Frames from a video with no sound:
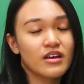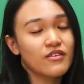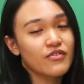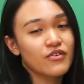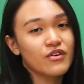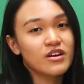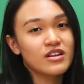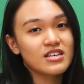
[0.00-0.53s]
But
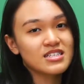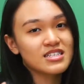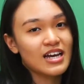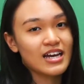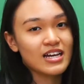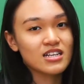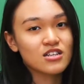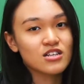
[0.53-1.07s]
if you're in
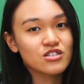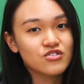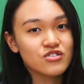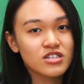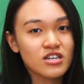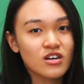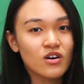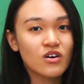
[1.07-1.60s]
this tech
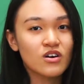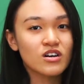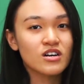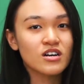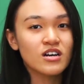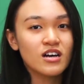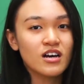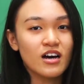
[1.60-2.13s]
industry
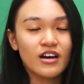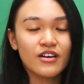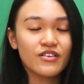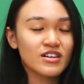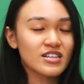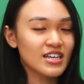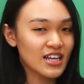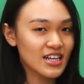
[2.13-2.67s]
or
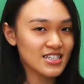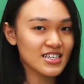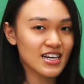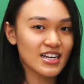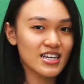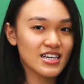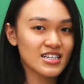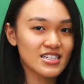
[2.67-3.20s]
you're a
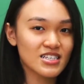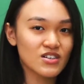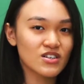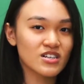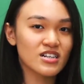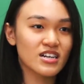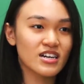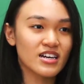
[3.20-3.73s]
data
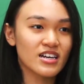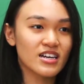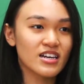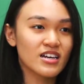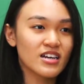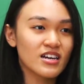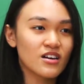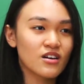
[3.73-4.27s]
scientist or
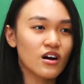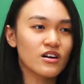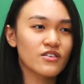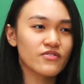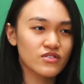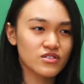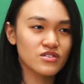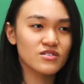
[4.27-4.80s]
a
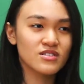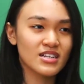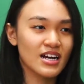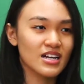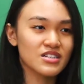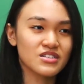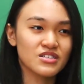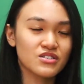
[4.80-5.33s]
artificial
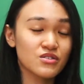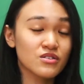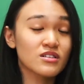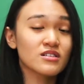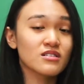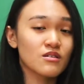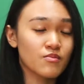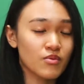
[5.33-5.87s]
intelligence
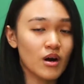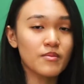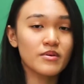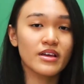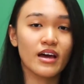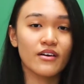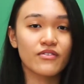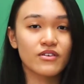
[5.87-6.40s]
student, you
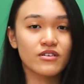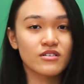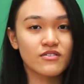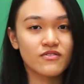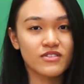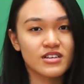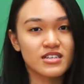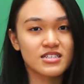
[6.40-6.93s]
probably have
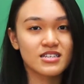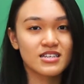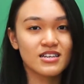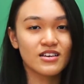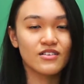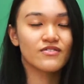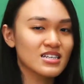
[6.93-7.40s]
heard of this.